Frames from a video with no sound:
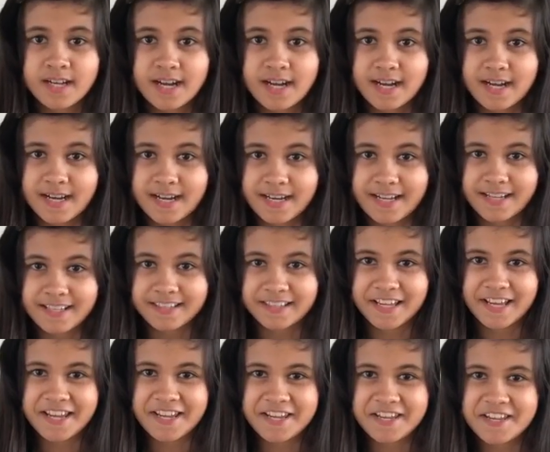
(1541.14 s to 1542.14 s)
I
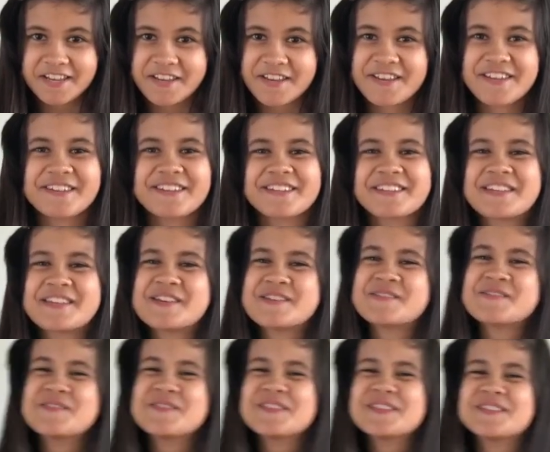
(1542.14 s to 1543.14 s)
like it
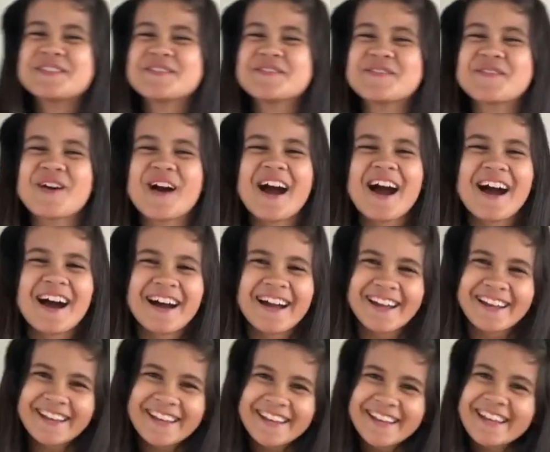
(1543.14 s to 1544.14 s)

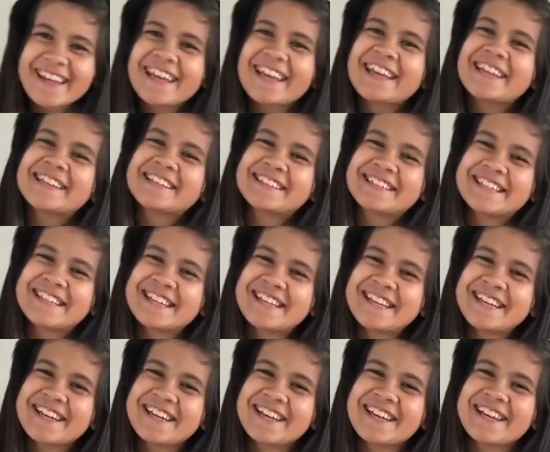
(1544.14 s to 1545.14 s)

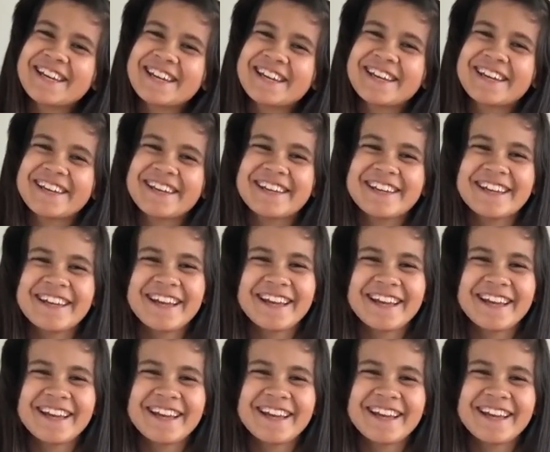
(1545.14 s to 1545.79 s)
Q-U-I-E-T.